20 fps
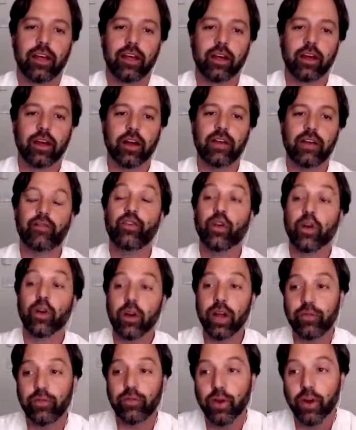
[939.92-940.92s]
if you're
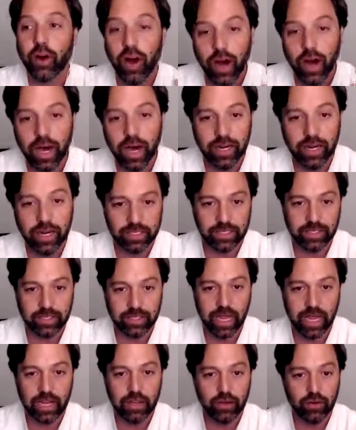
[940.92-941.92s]
honest
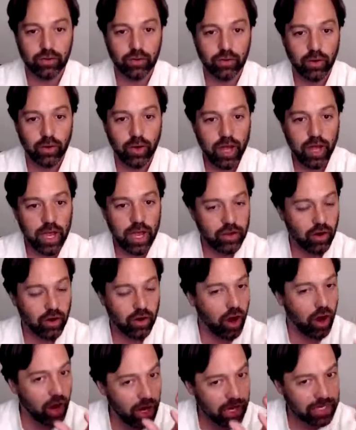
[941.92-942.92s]
and you're
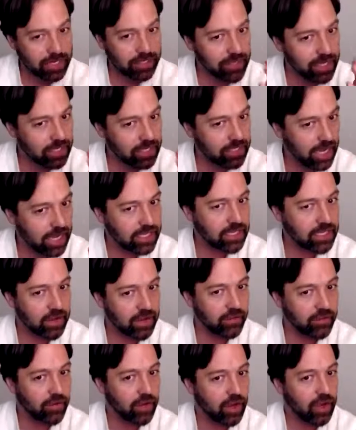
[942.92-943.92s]
honestly
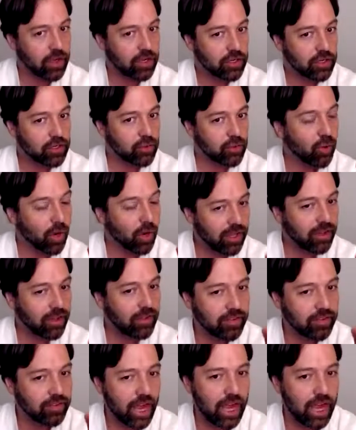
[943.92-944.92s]
attentive to what he's
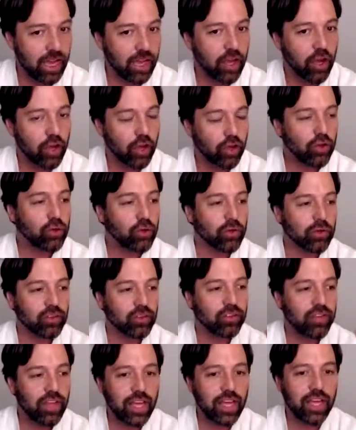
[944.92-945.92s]
saying, you will
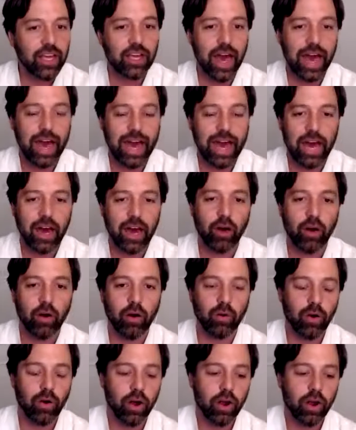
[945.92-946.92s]
see
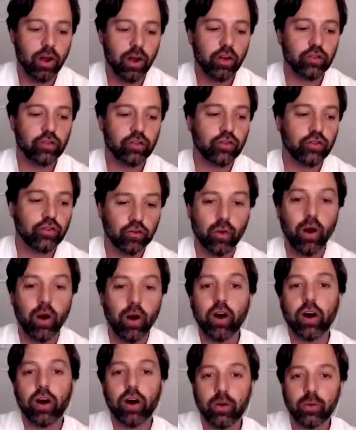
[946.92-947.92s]
how
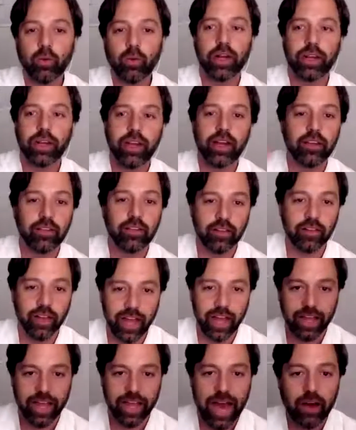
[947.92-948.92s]
strong what he's
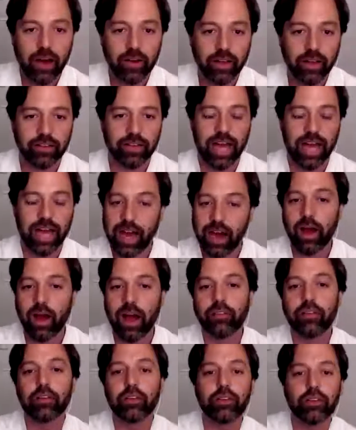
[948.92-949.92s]
laying out is and how
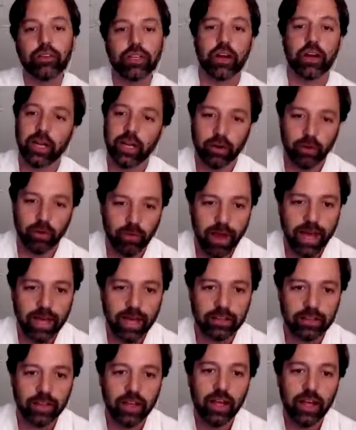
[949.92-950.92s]
evolutionary
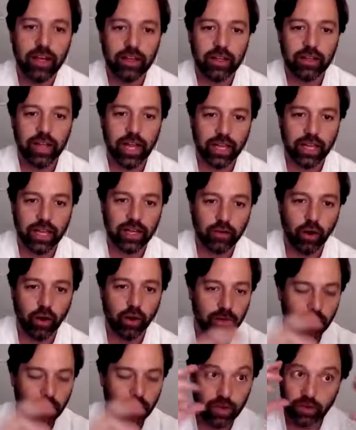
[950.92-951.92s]
correct, like in terms
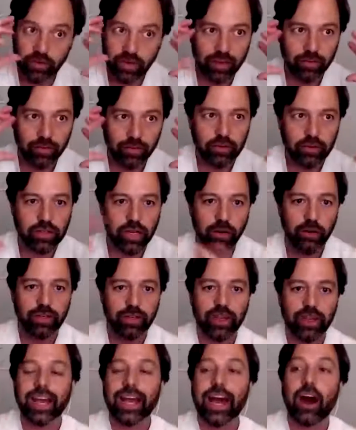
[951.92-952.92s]
of just evolutionary
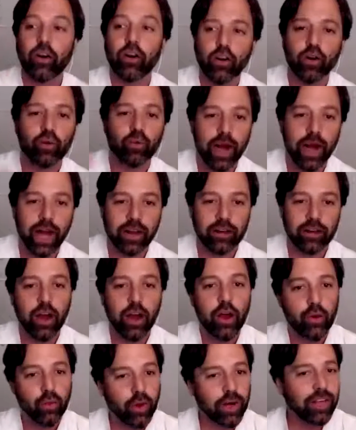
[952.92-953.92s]
thinking, how correct
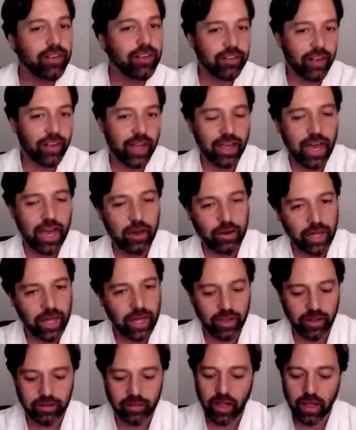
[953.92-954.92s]
what he's laying out
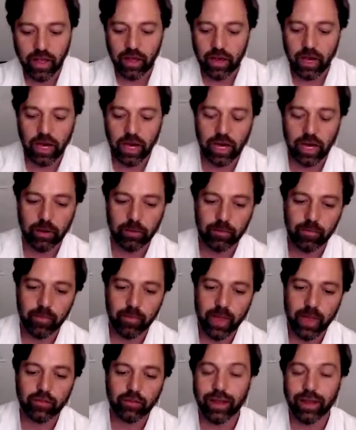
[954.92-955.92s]
is.
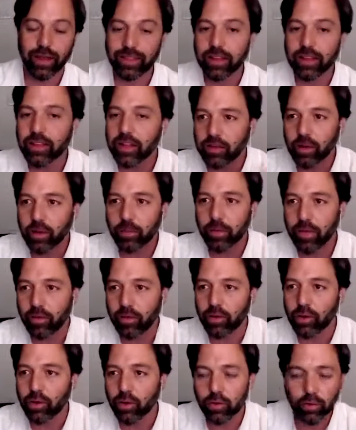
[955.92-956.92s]
And so I think that some of the
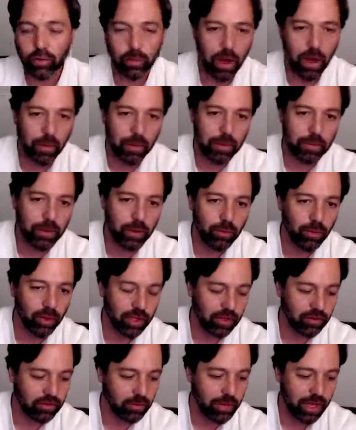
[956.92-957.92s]
viewers will probably be
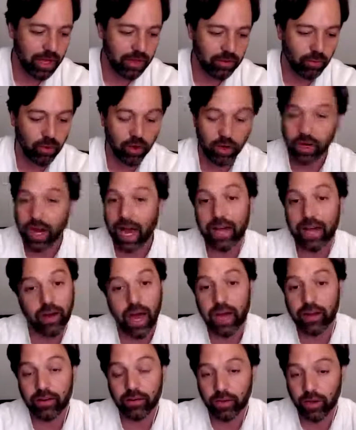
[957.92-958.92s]
willing to make the work.
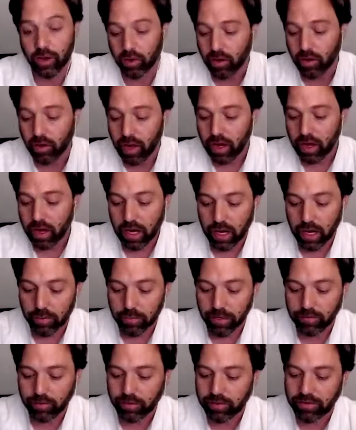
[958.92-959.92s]
I don't know.
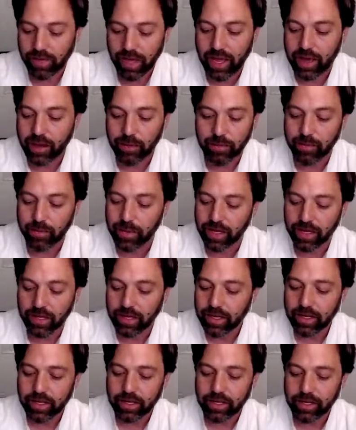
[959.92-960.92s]
But for Sam,
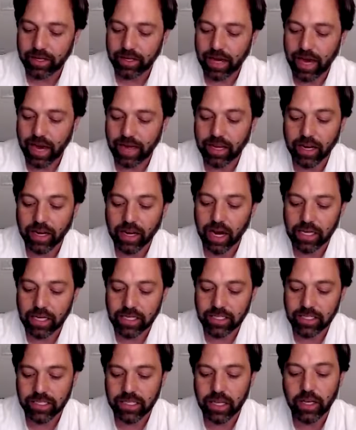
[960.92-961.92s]
I think
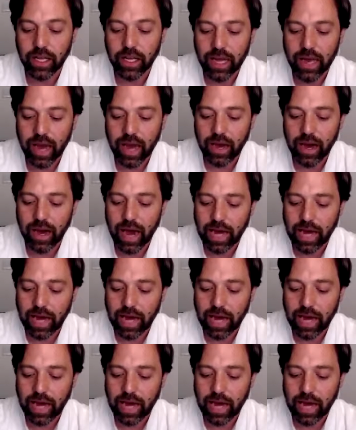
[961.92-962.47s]
consciousness, I